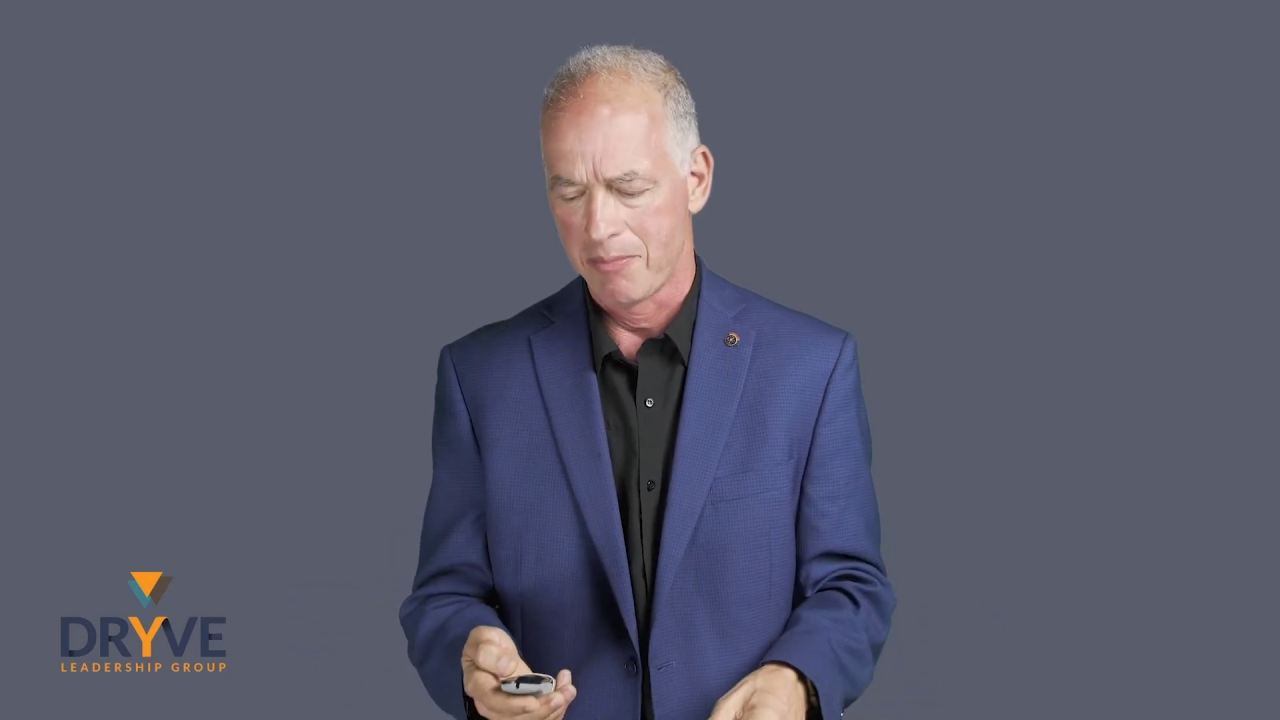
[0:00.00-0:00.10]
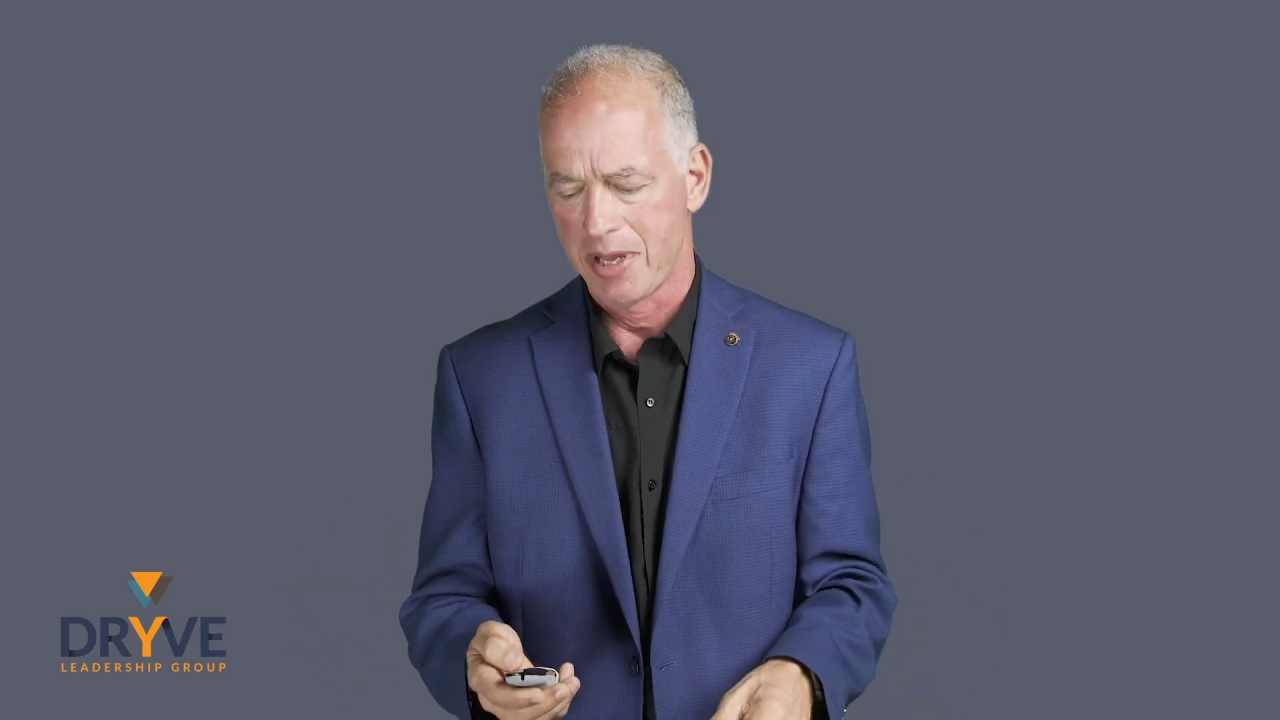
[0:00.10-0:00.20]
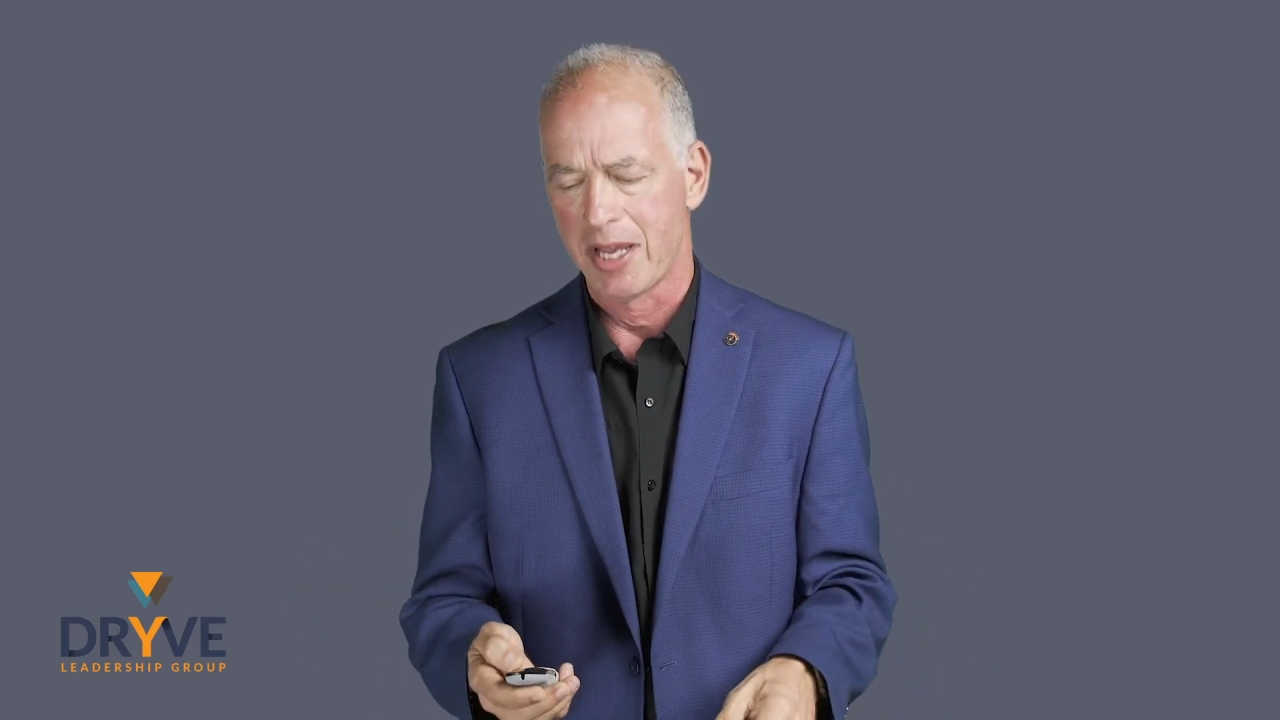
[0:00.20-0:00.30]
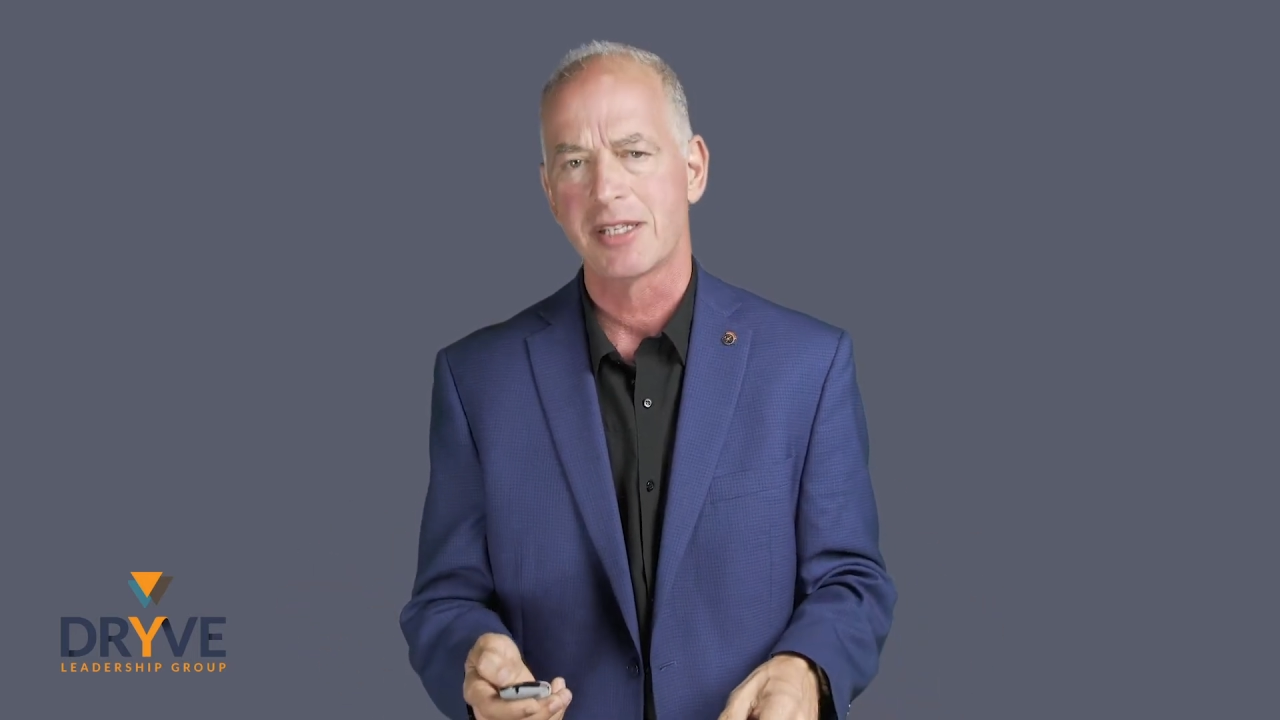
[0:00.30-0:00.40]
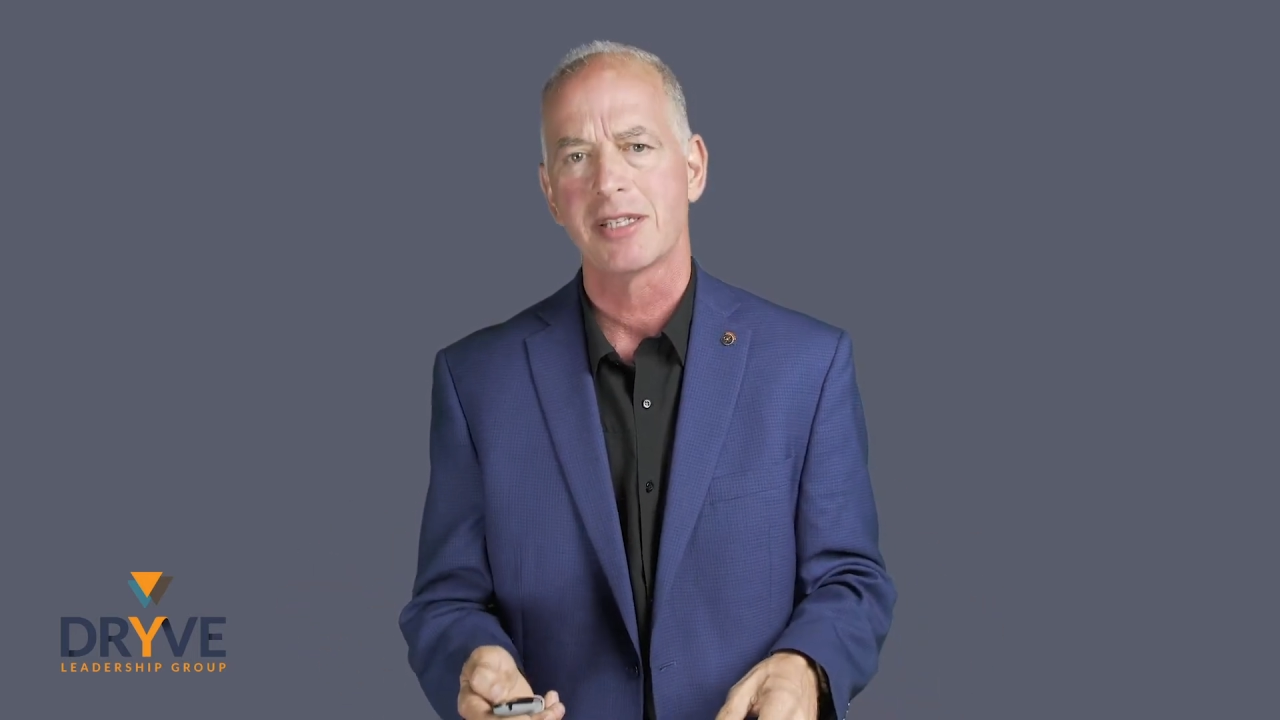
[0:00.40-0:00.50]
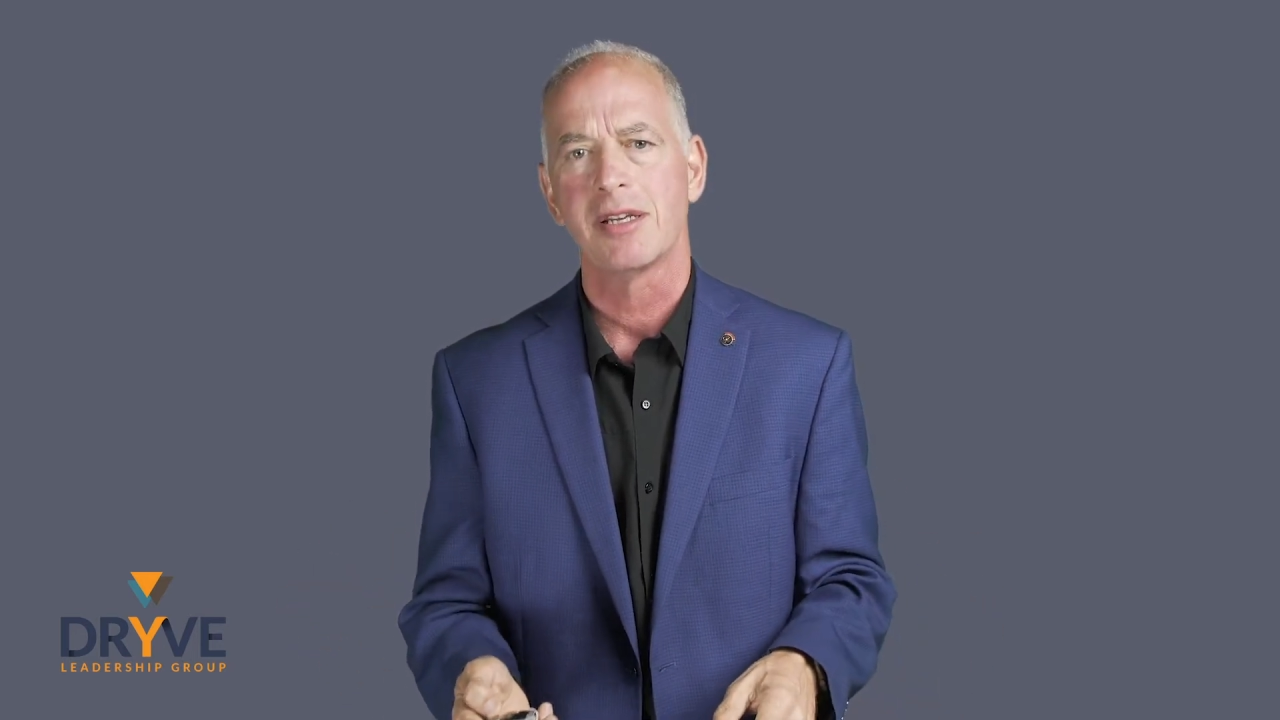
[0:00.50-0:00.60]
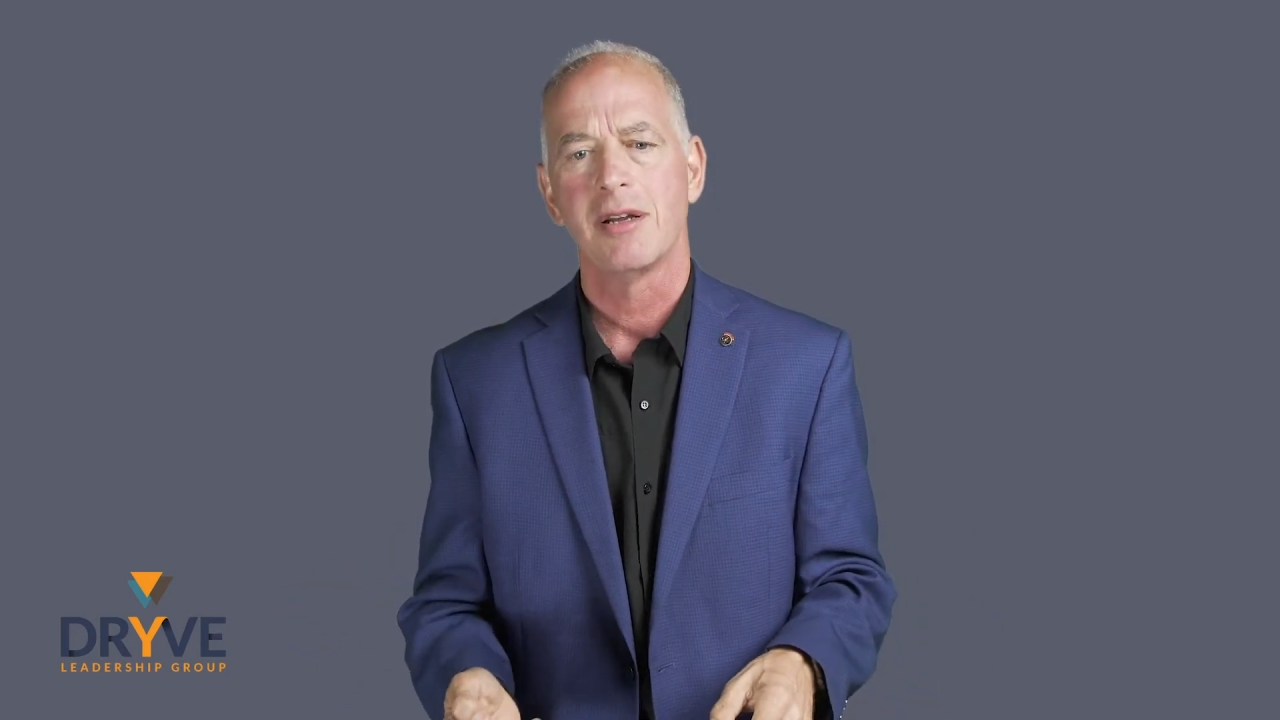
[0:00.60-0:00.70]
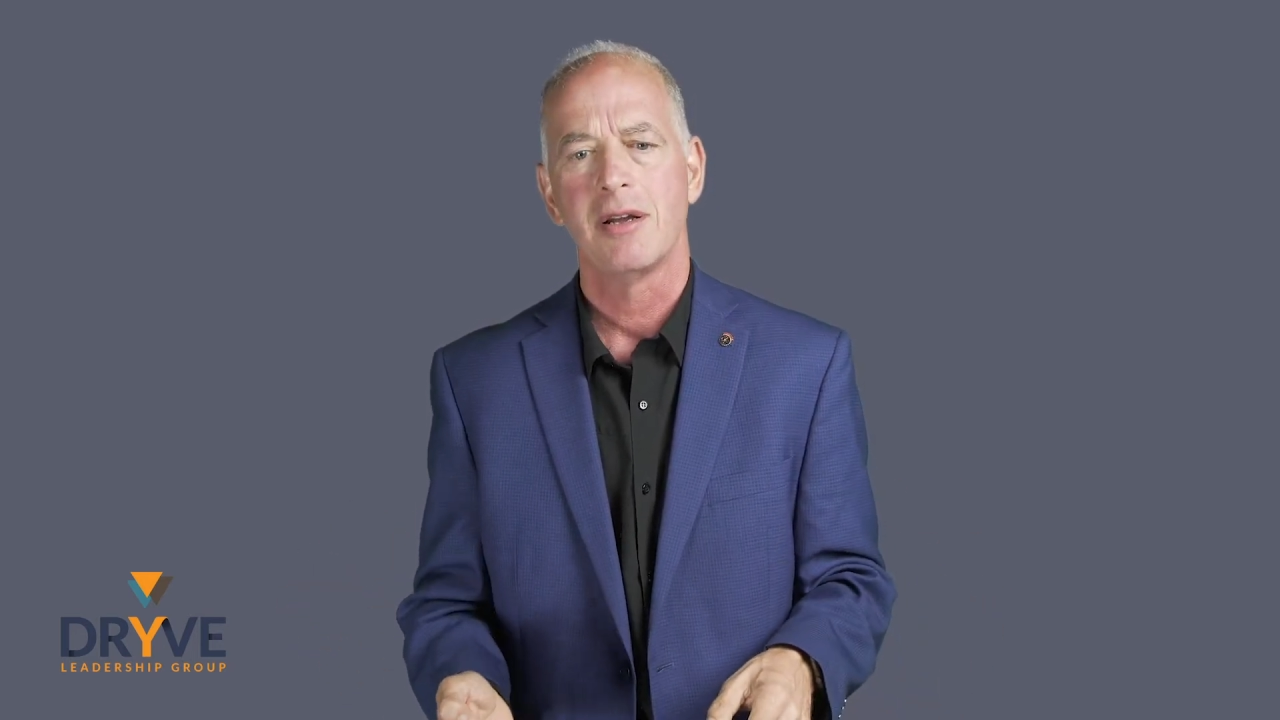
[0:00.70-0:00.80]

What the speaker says: piece.